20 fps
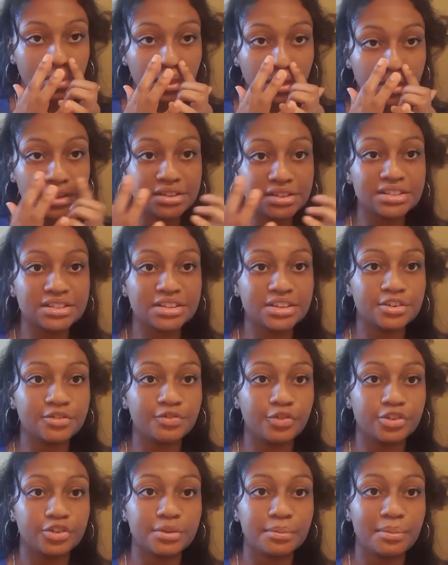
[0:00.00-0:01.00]
This is
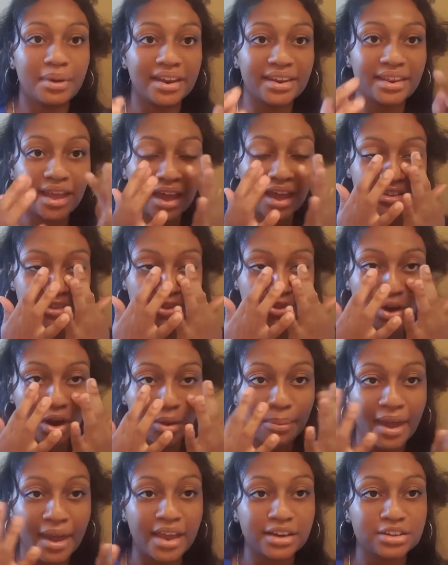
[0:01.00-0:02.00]
good for somebody that has dry
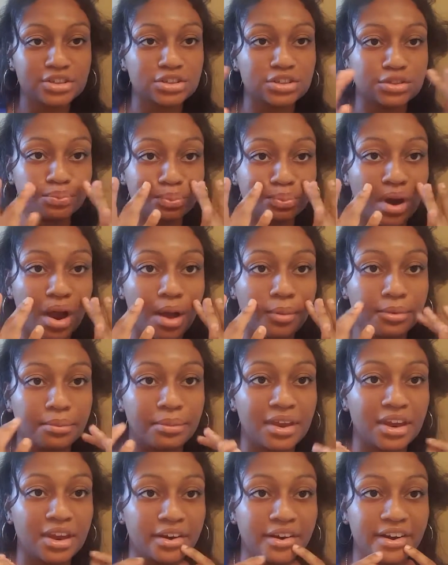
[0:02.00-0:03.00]
patches, problem
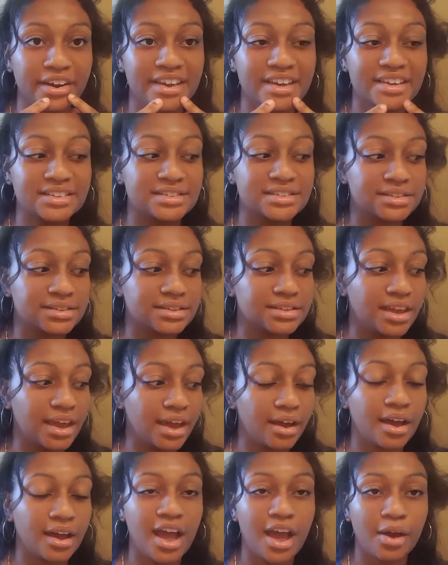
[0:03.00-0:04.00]
areas.
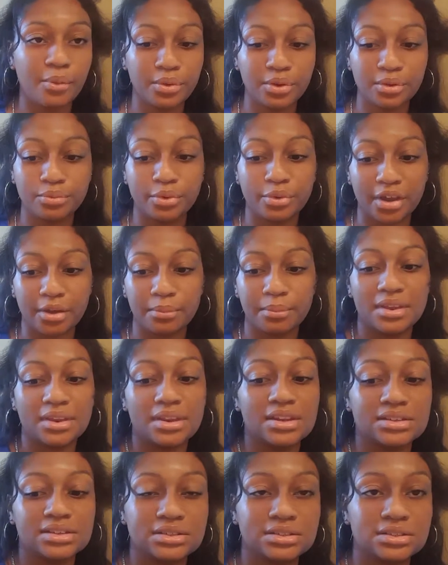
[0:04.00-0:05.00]
Yeah, I would
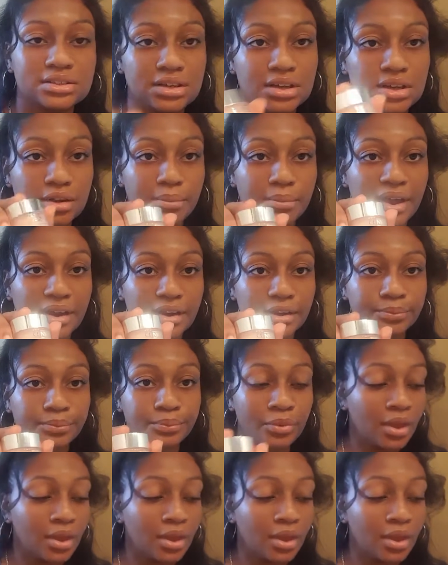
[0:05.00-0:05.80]
recommend this to anybody.